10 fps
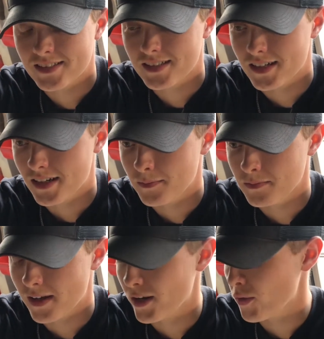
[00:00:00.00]

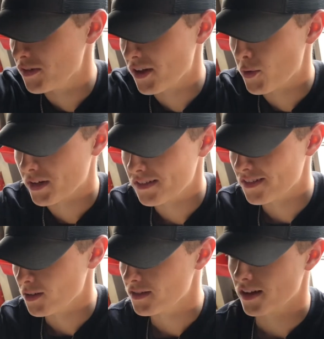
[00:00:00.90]
I know there's other
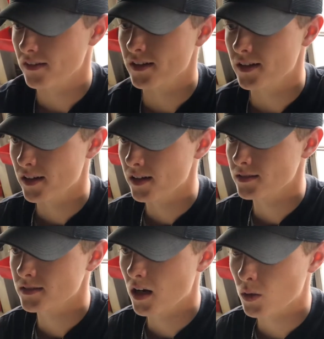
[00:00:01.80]
concerns on
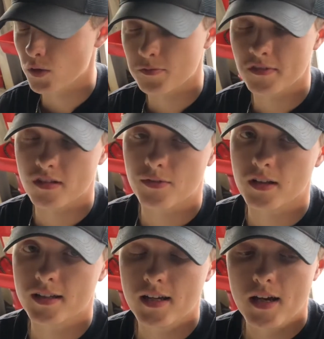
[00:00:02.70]
the RO
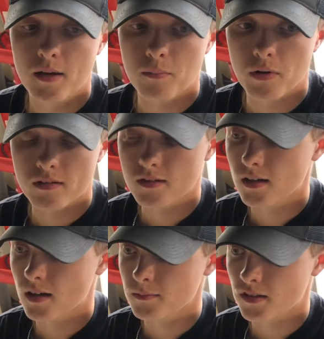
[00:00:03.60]
specifically, but
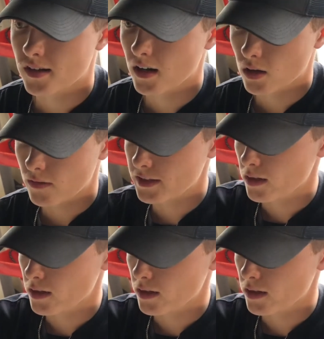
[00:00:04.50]
just kind of look everything over